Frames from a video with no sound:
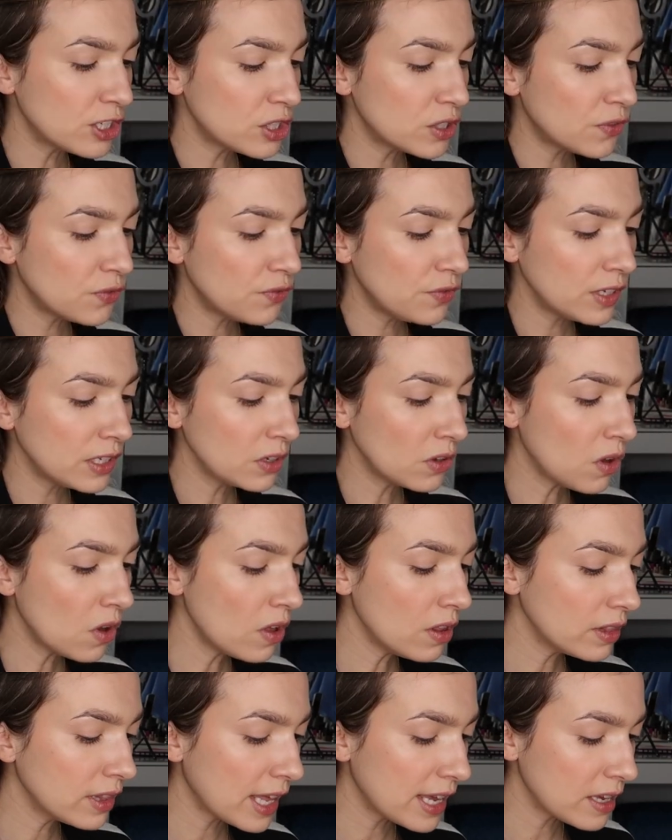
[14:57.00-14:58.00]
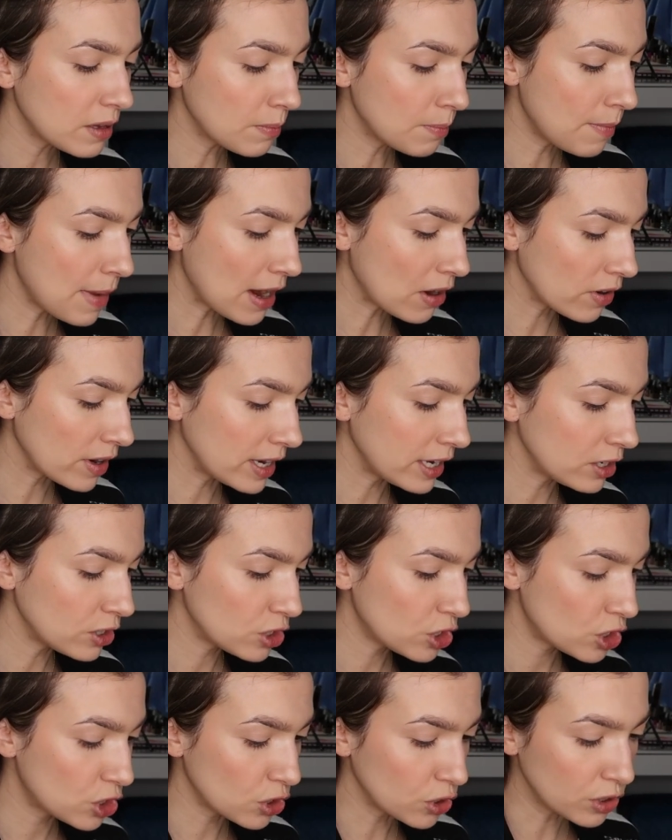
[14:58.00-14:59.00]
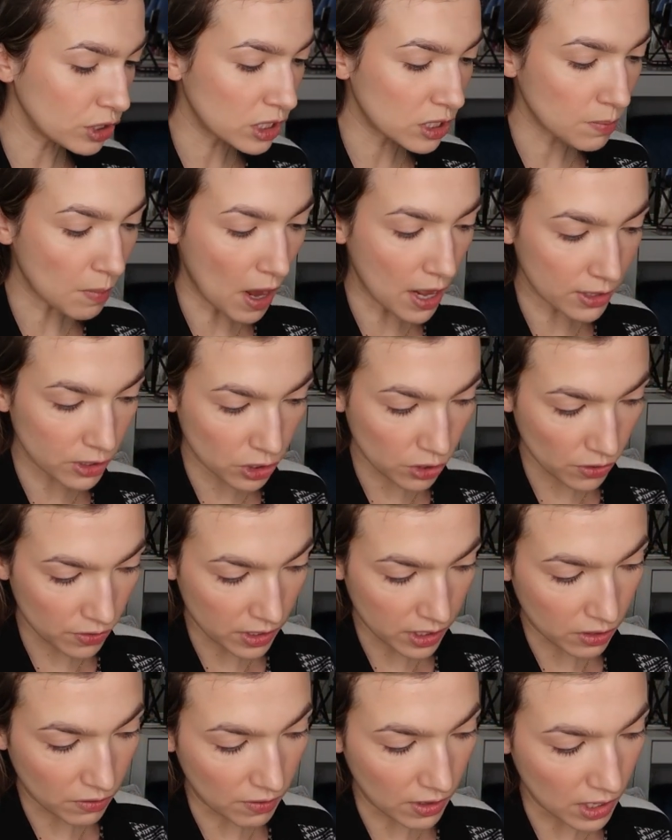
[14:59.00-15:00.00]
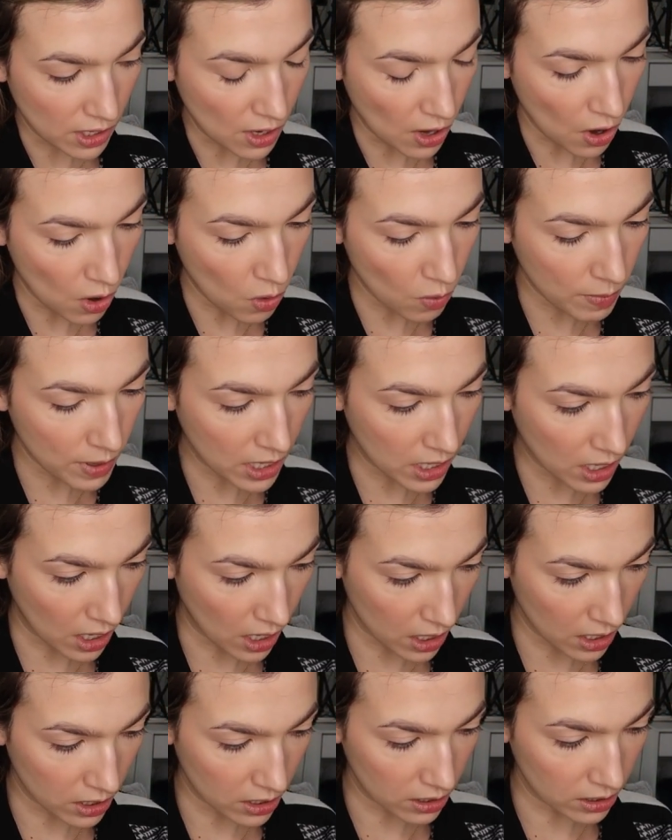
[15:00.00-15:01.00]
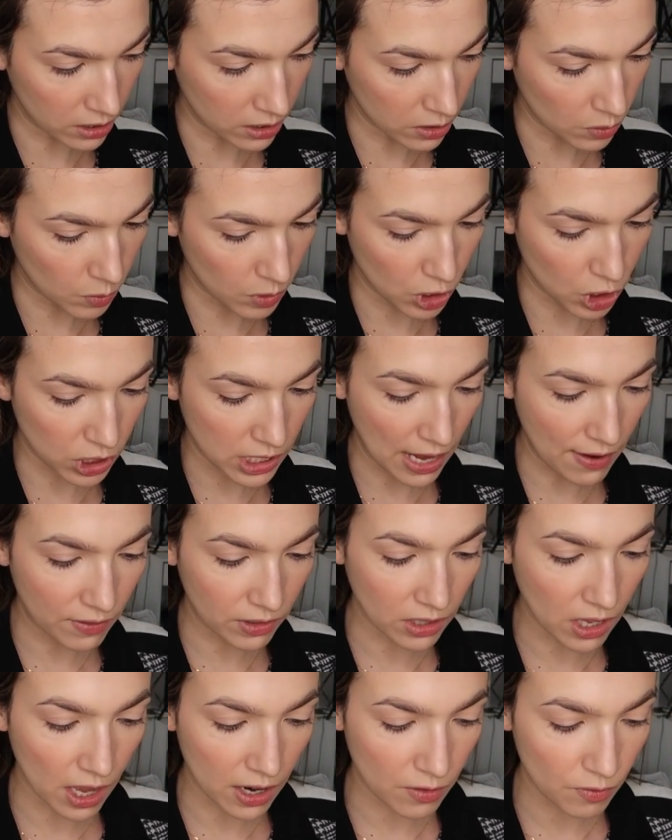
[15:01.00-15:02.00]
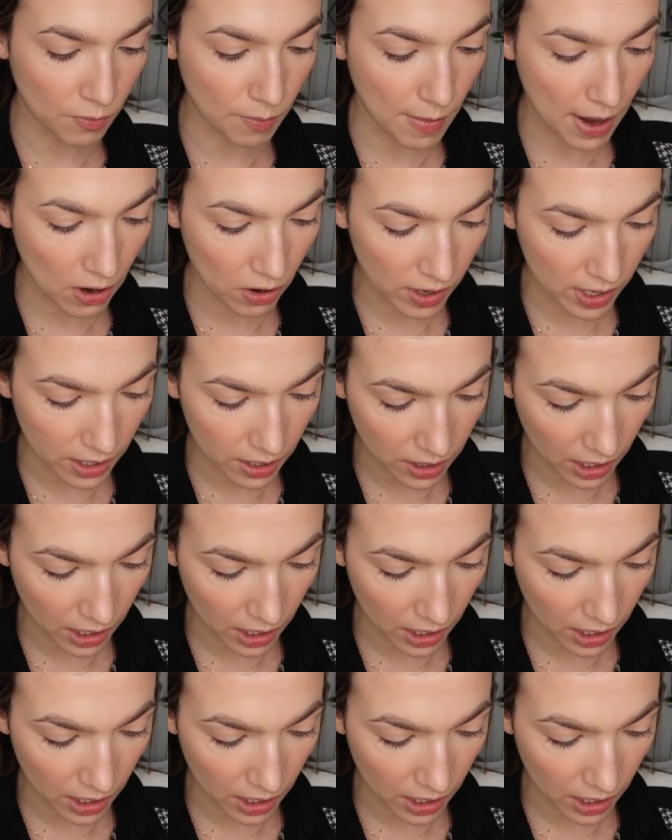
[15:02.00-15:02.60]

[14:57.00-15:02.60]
just feel like Merit should sponsor this video because we just have a lot of Merit